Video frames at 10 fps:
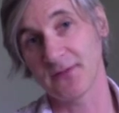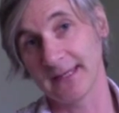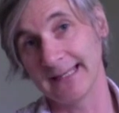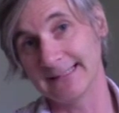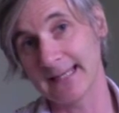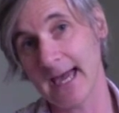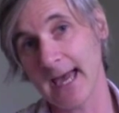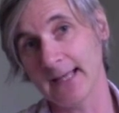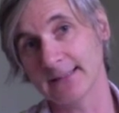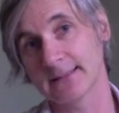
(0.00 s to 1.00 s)
thinking
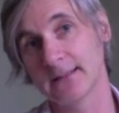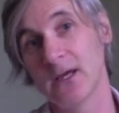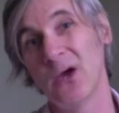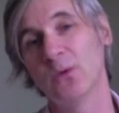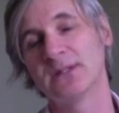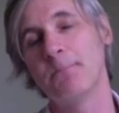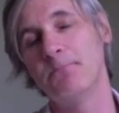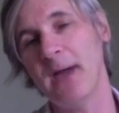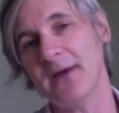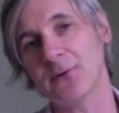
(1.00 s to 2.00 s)
task, was a
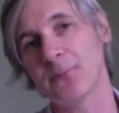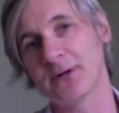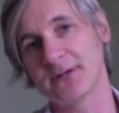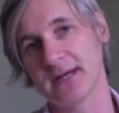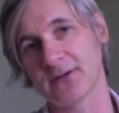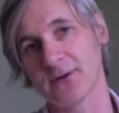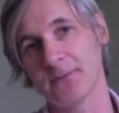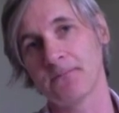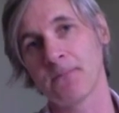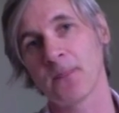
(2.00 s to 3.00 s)
better predictor
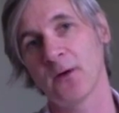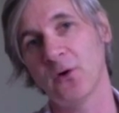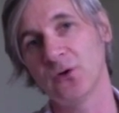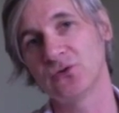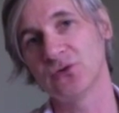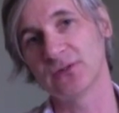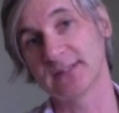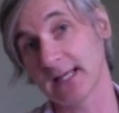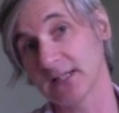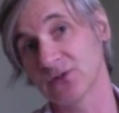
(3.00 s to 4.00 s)
of how
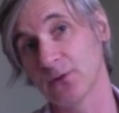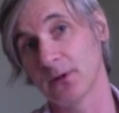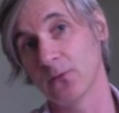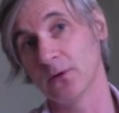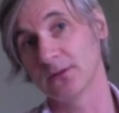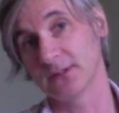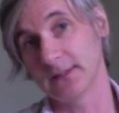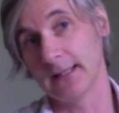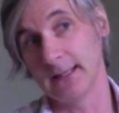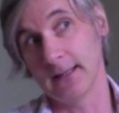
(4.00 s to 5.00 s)
suicidal somebody was
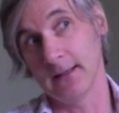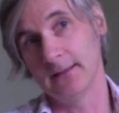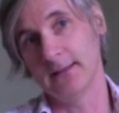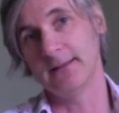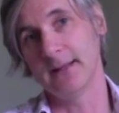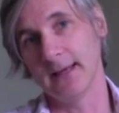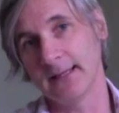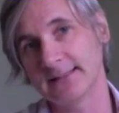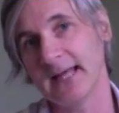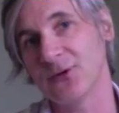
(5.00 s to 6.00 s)
and, the
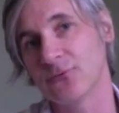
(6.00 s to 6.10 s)
extent of